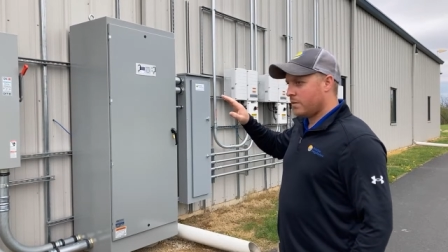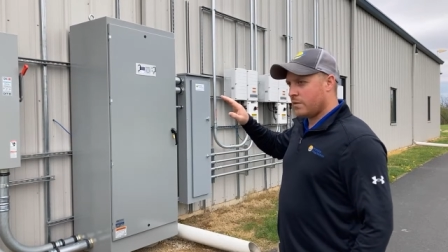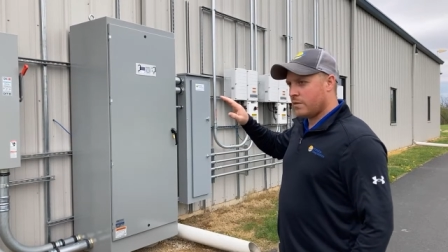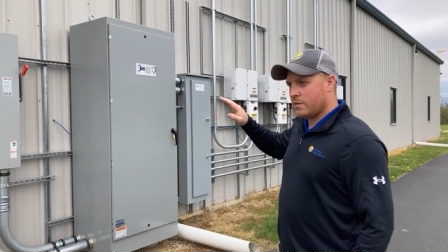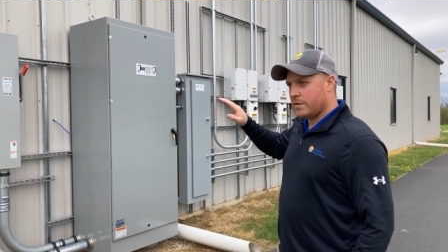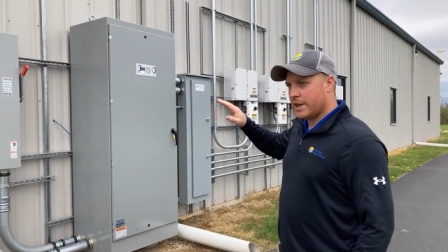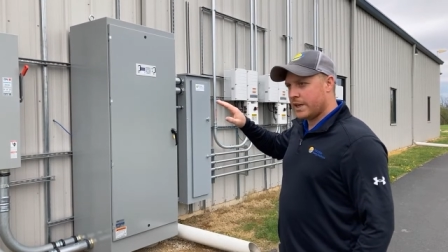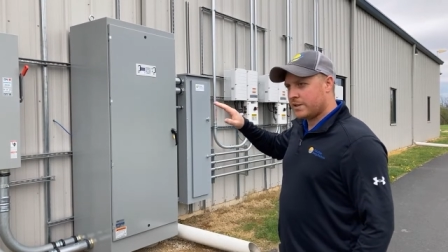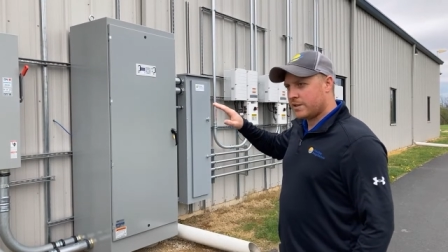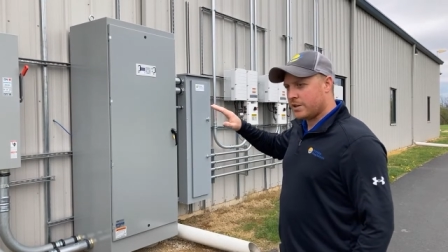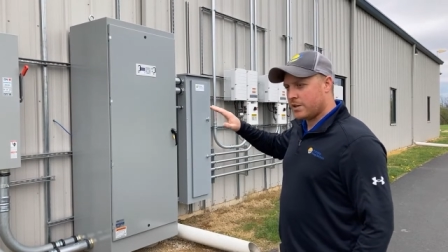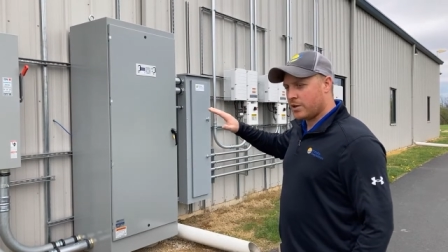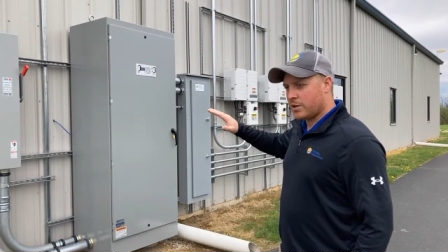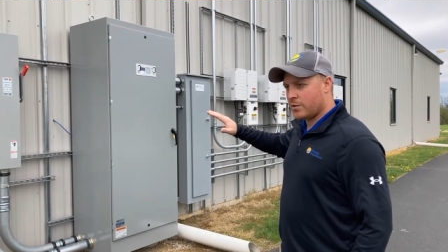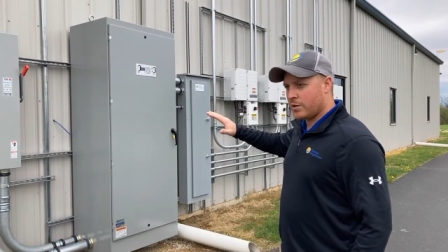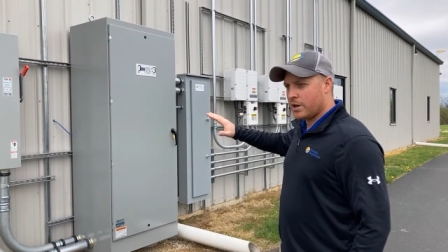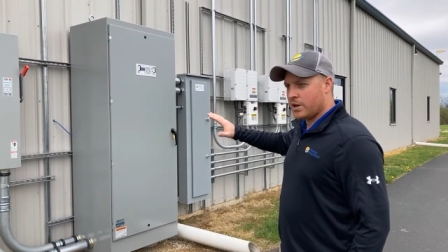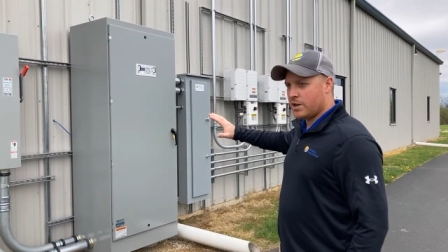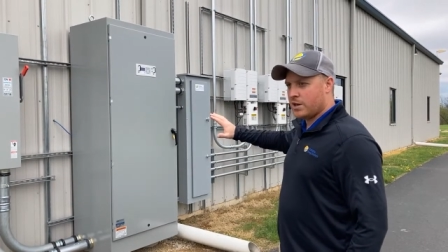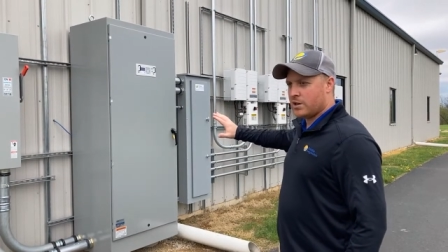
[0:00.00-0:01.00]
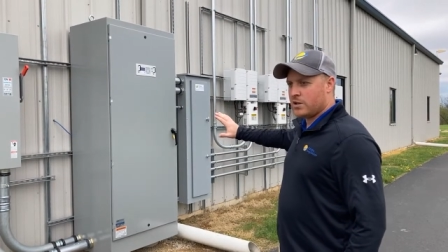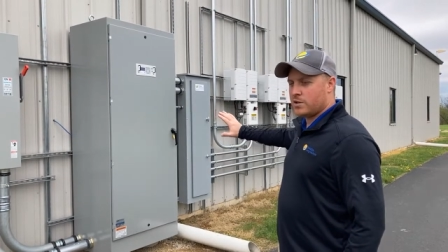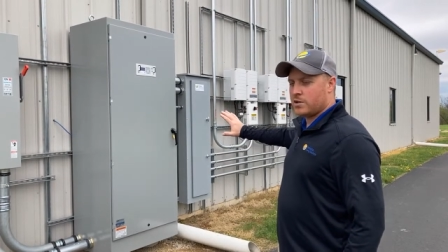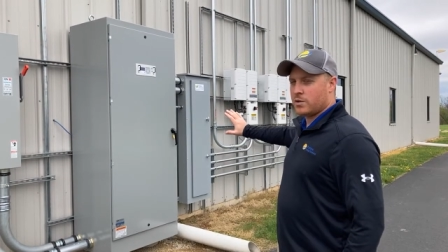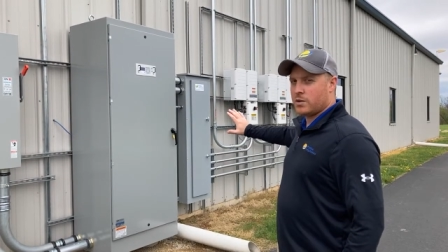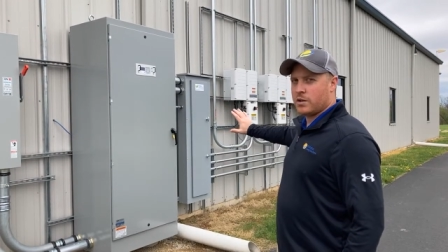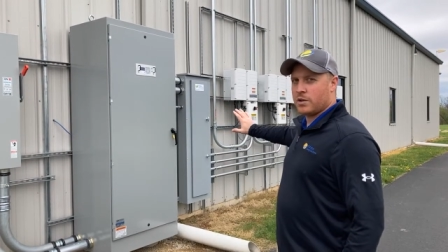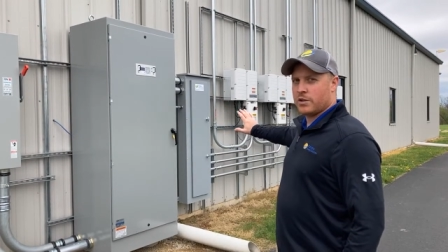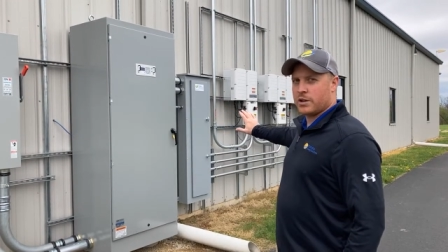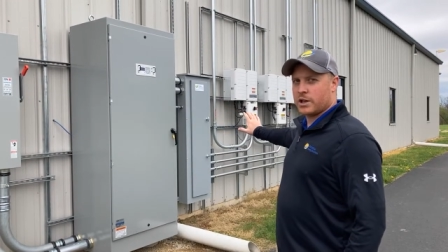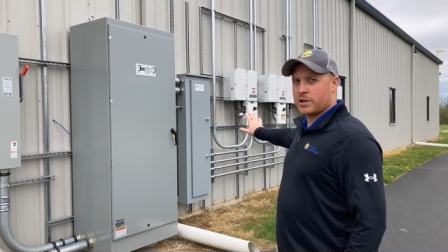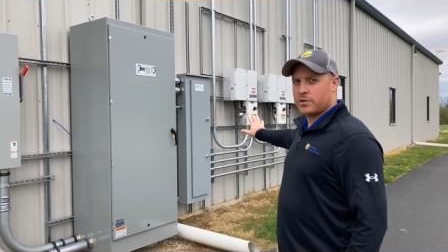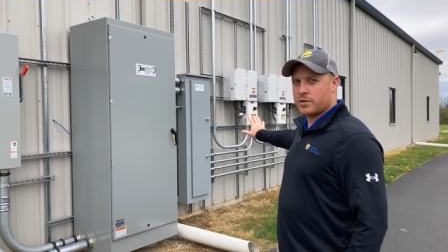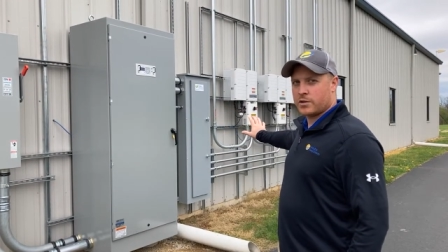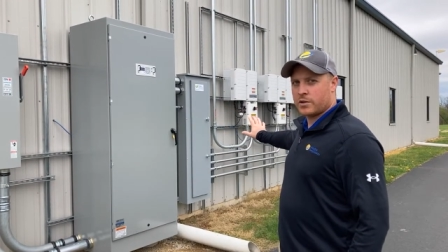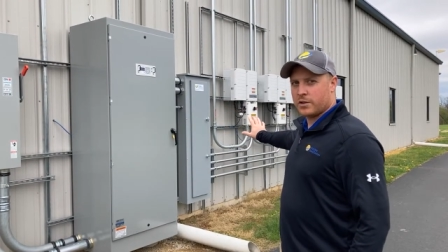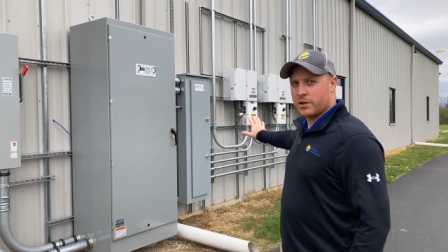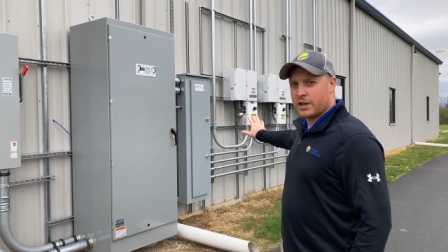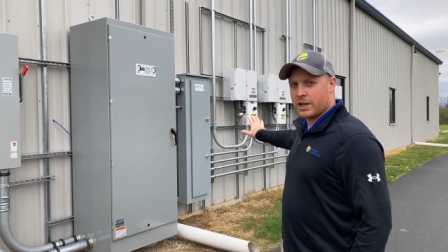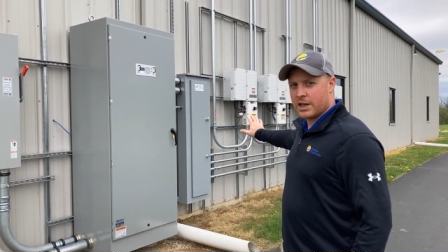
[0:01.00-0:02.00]
that's integrated into our
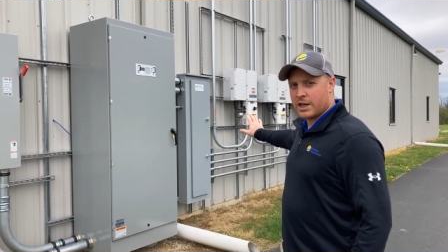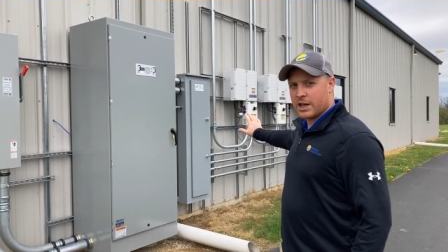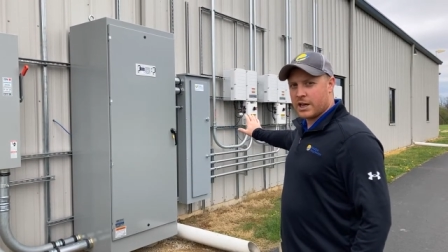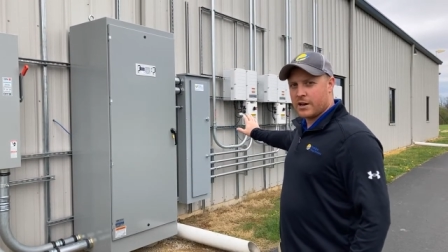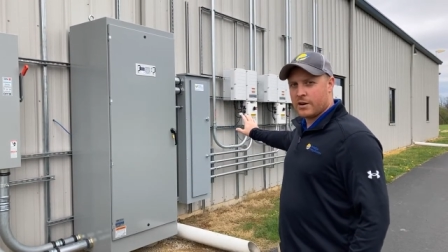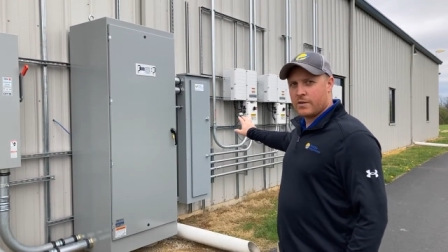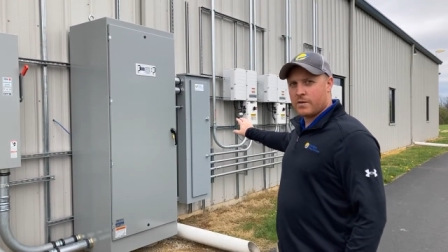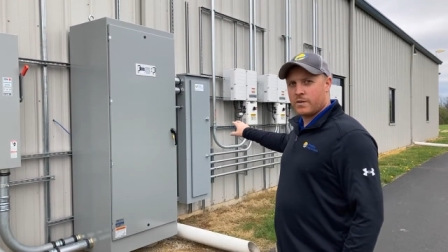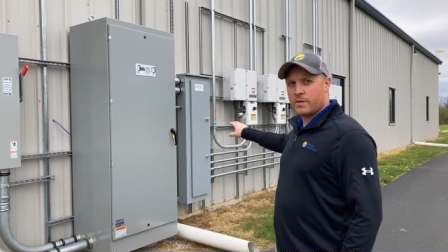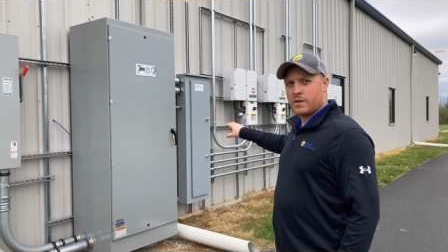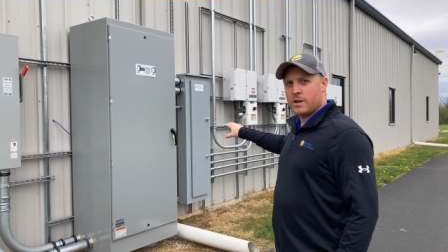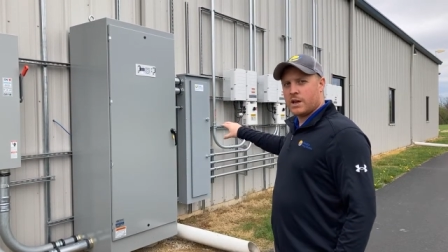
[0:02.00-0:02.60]
electrical layout,